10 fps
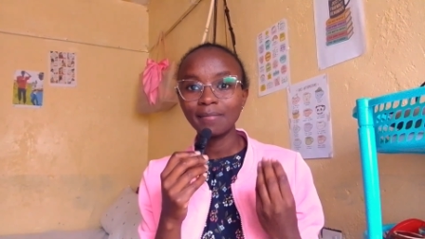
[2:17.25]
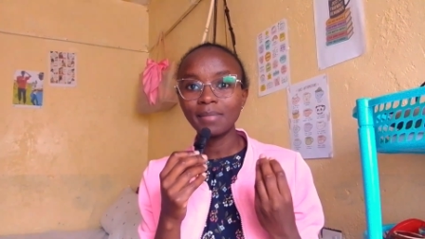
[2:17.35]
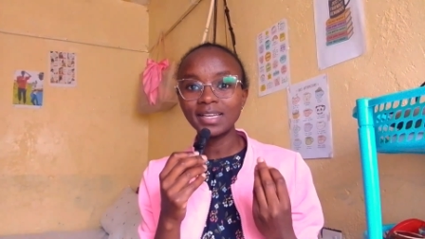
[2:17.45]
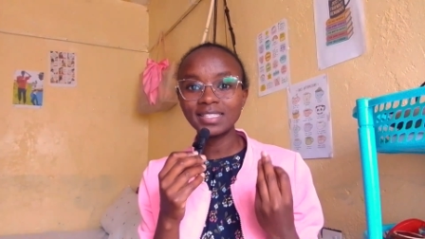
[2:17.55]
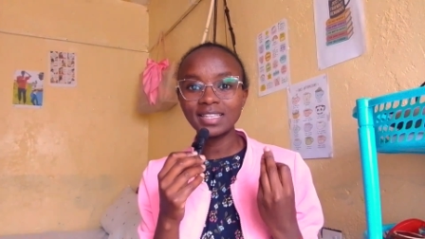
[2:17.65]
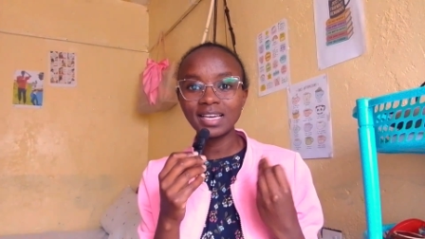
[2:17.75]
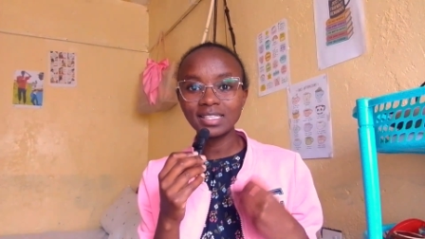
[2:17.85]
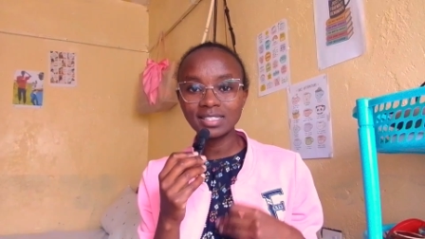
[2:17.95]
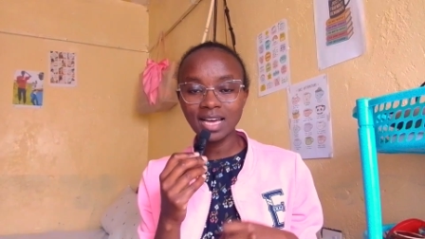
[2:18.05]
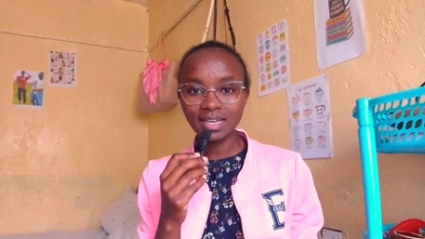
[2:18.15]
but there
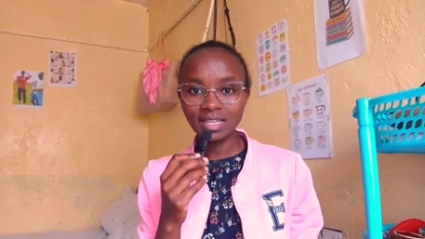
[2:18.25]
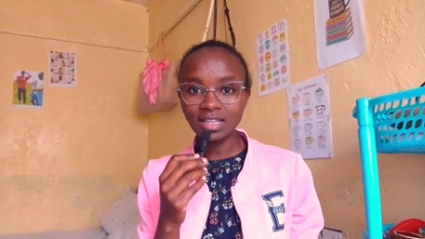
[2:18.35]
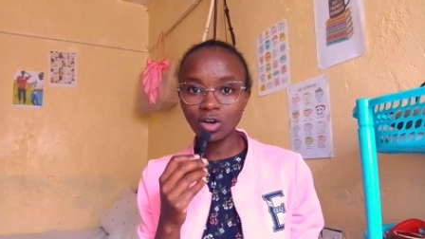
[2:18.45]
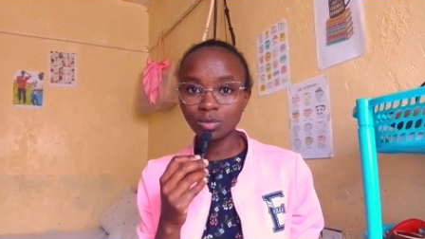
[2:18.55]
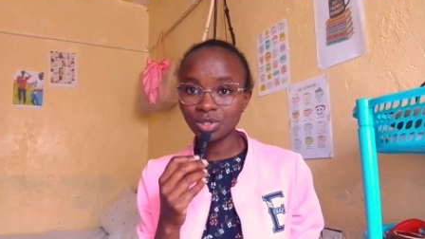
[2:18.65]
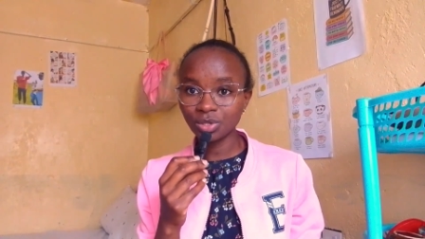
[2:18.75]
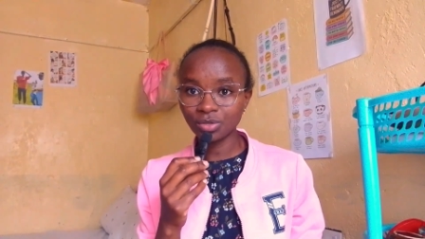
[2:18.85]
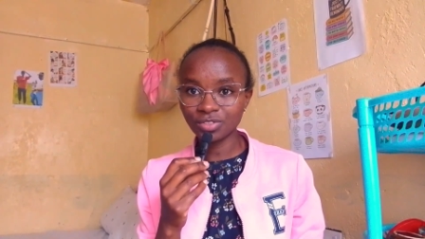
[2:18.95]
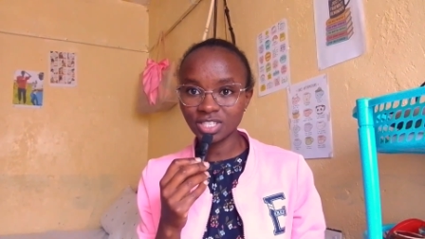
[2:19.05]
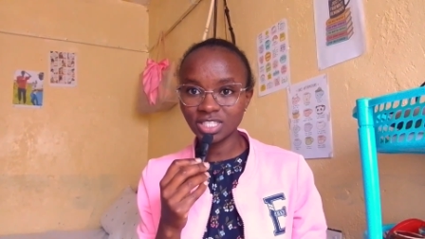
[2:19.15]
is another option
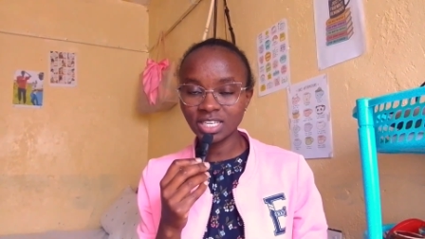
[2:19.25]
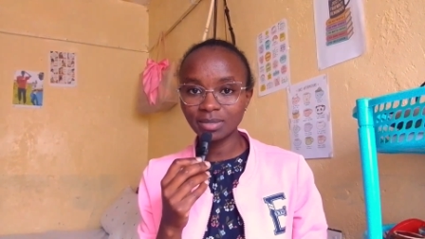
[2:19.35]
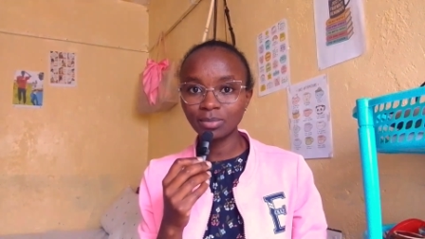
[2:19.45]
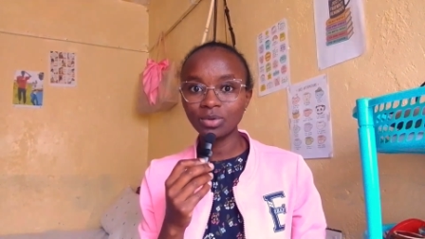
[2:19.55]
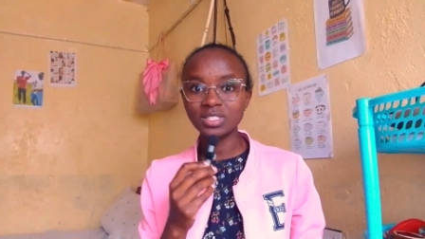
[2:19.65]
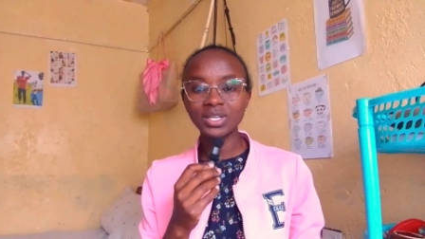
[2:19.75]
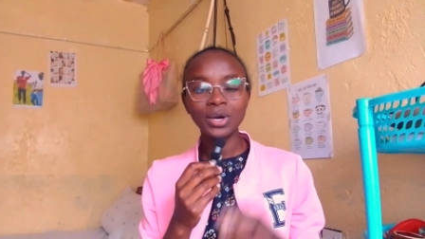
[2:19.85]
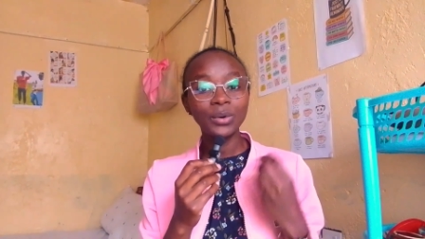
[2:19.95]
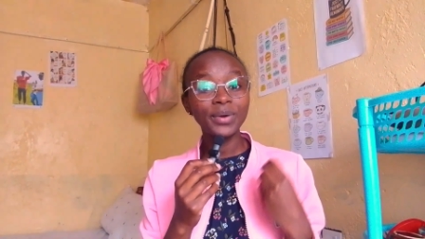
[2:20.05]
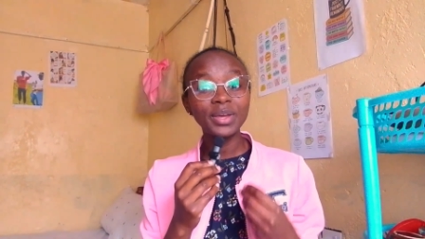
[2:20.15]
of treasury bonds
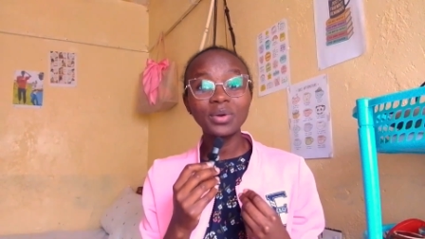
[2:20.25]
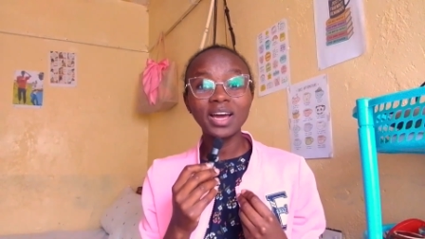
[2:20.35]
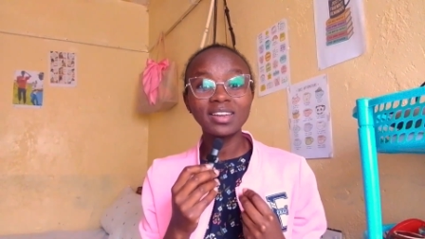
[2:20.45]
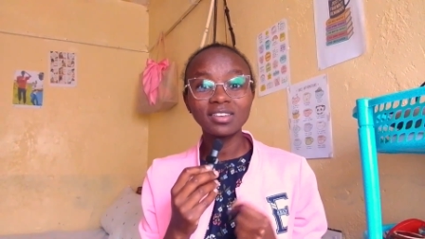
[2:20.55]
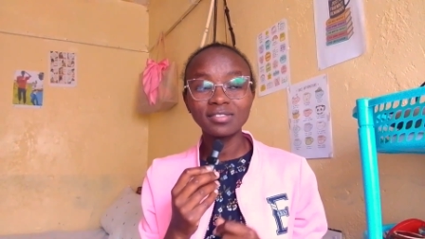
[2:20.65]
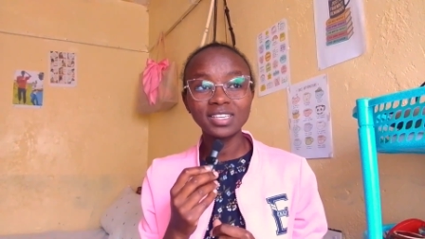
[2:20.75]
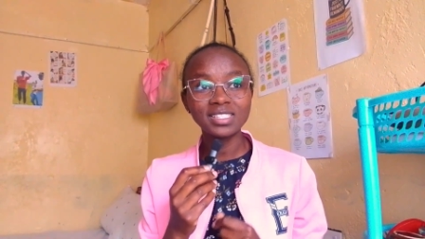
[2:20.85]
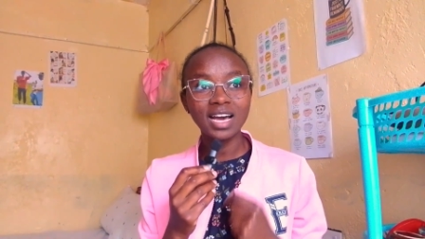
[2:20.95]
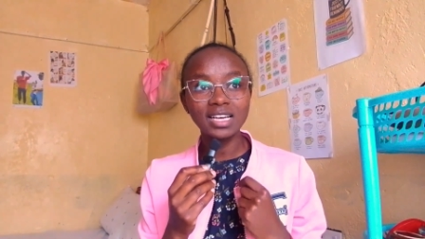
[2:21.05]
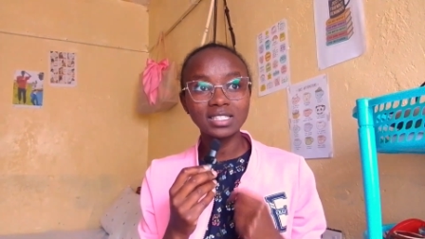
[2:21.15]
where you can
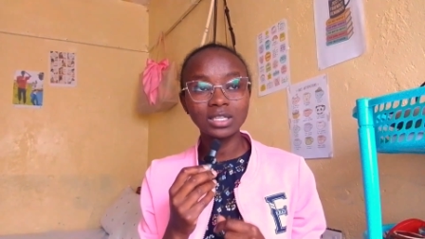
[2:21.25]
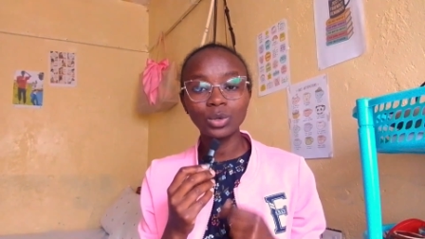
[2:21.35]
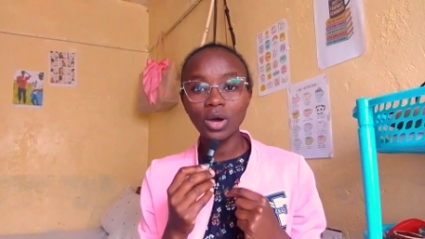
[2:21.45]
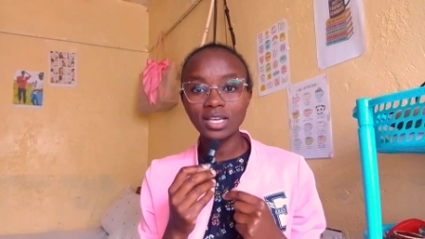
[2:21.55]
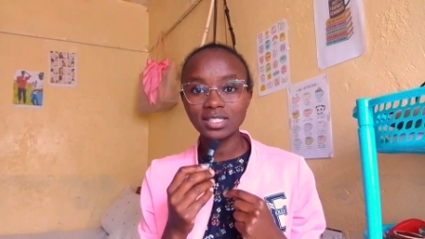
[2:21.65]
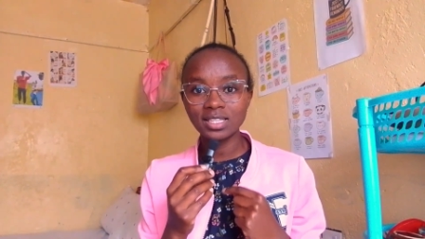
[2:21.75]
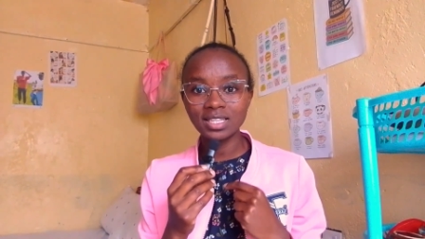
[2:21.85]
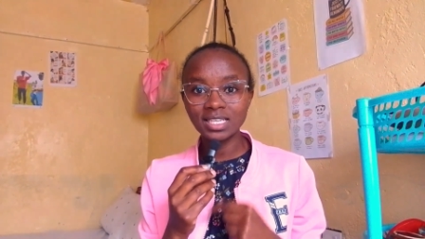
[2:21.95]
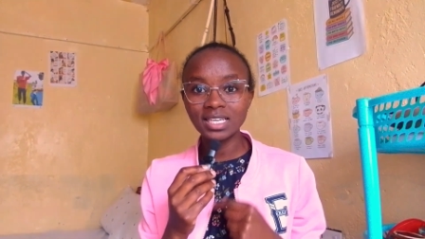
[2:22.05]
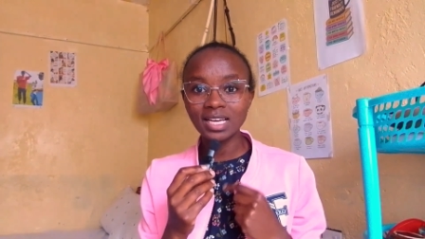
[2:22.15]
invest as low as
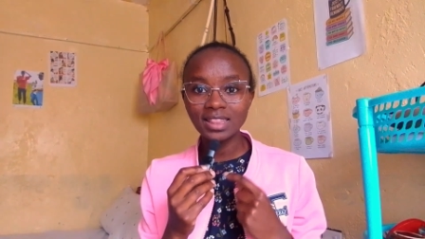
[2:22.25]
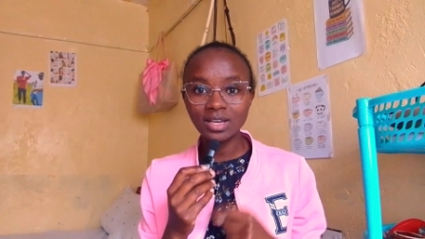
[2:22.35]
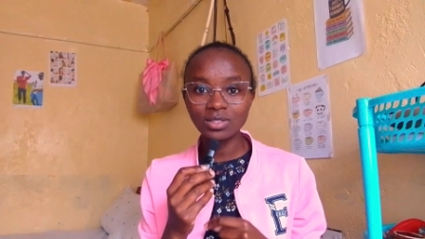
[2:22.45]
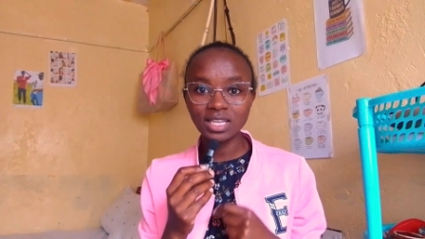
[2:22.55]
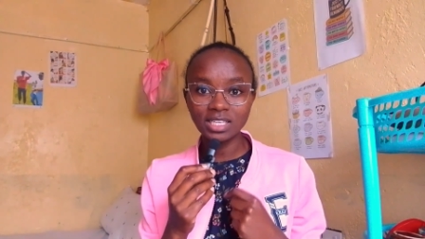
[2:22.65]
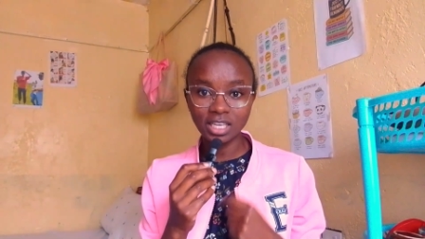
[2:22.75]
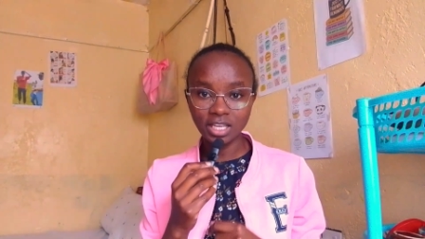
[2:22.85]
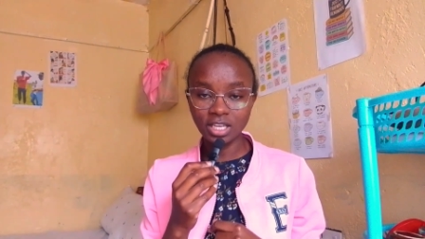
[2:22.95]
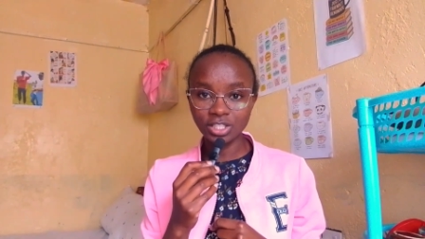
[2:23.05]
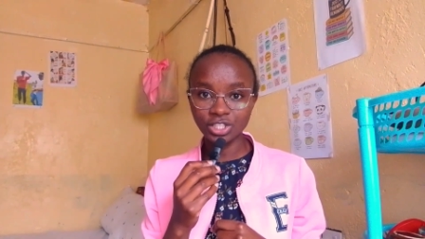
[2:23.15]
3,000
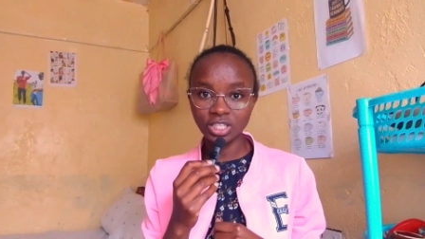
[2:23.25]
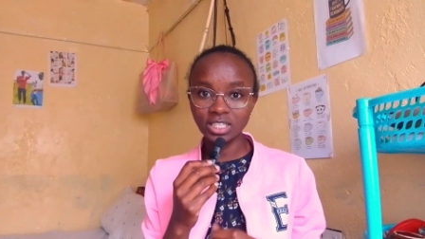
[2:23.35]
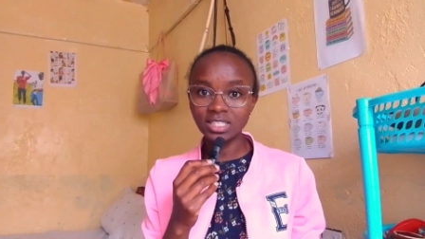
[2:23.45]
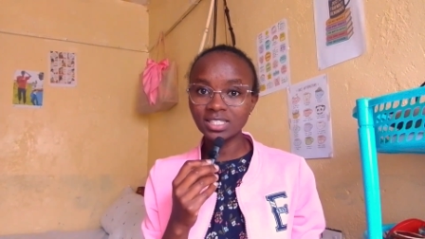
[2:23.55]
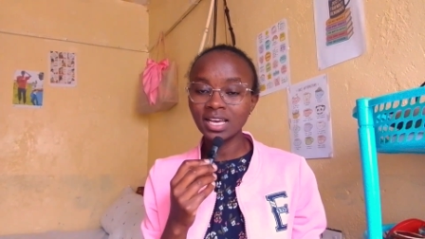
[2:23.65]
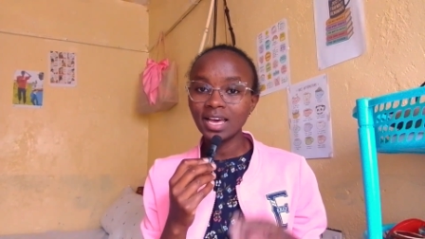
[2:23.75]
Kenyan shillings.